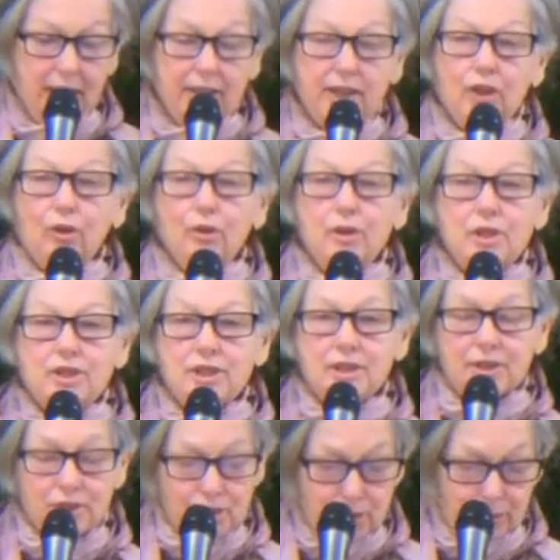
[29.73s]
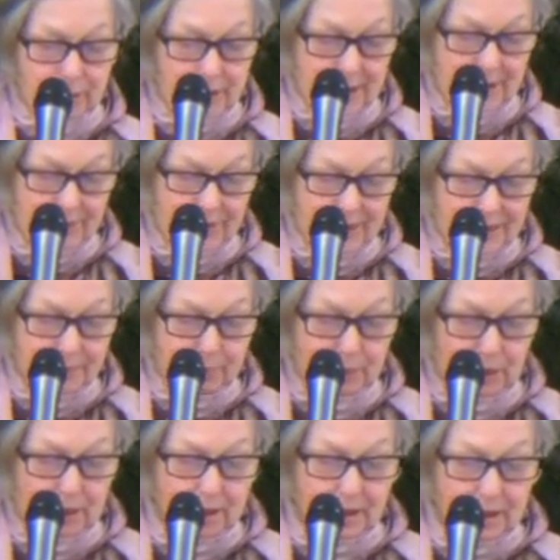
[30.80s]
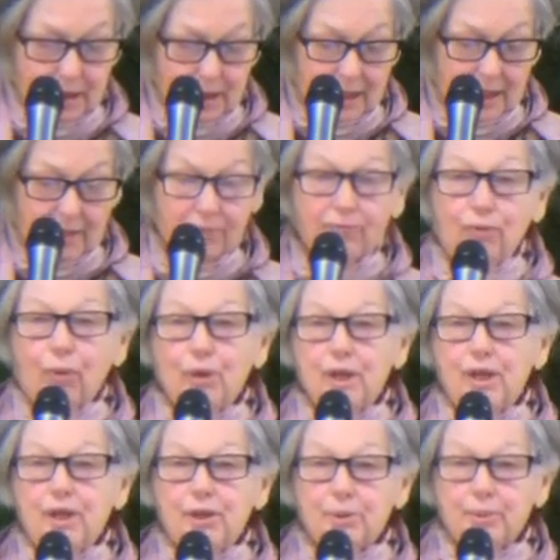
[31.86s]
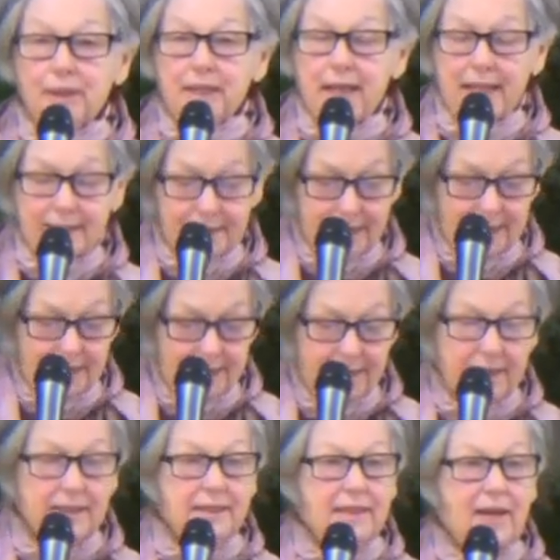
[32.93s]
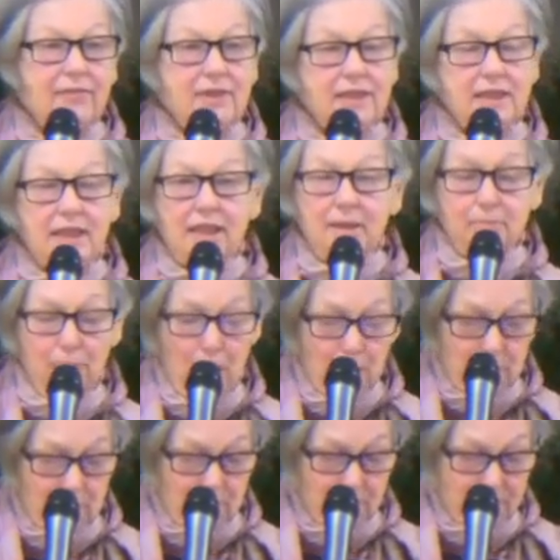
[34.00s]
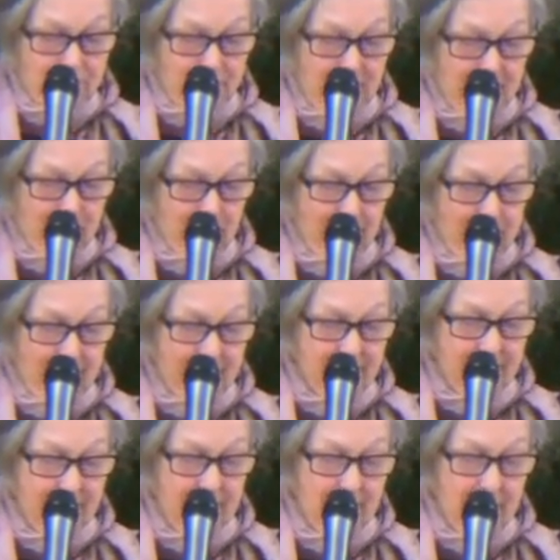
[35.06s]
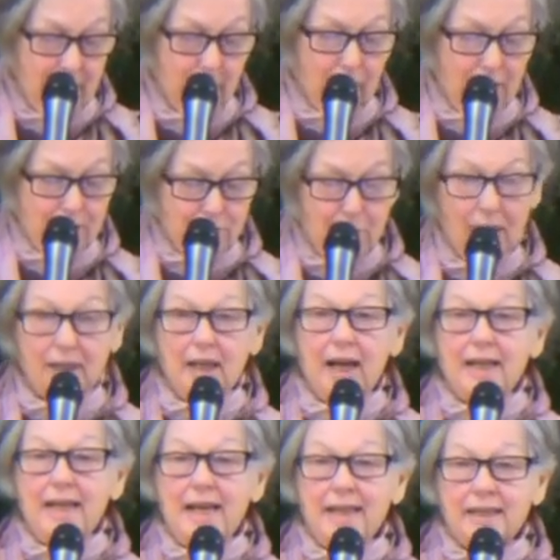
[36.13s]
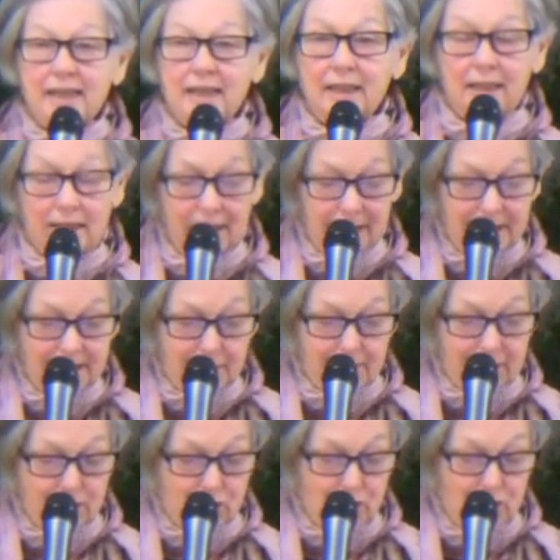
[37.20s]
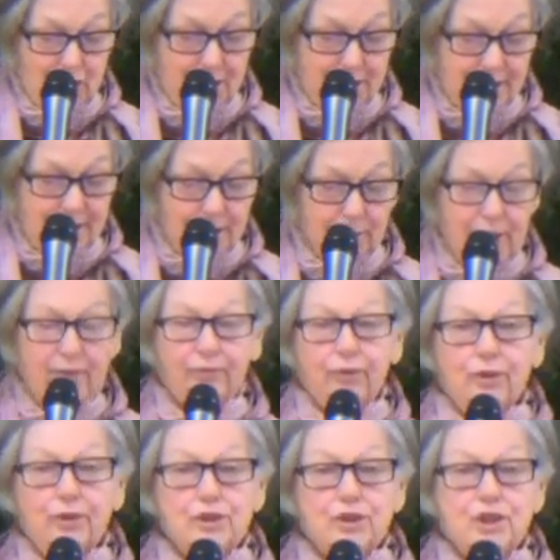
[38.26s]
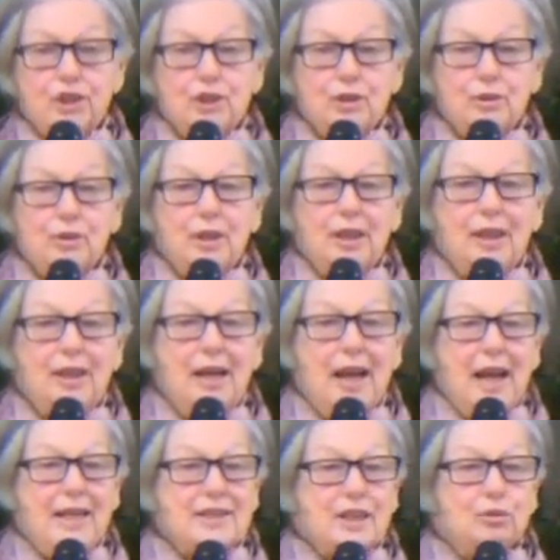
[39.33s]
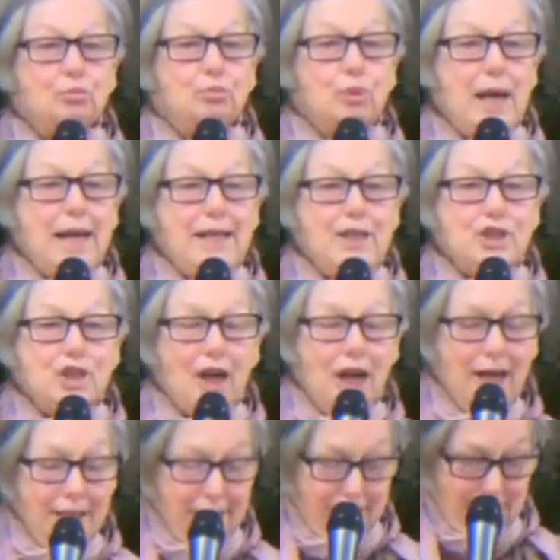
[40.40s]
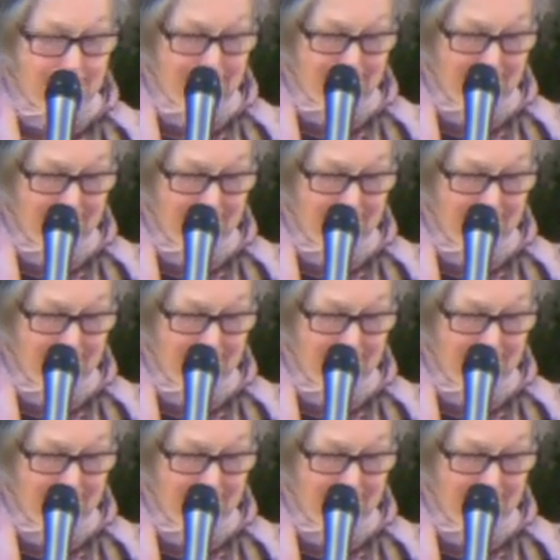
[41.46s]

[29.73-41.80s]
The origin story of this book of 43 essays and 17 poems by women was what Ayana Elizabeth Johnson refers to as a rage hike.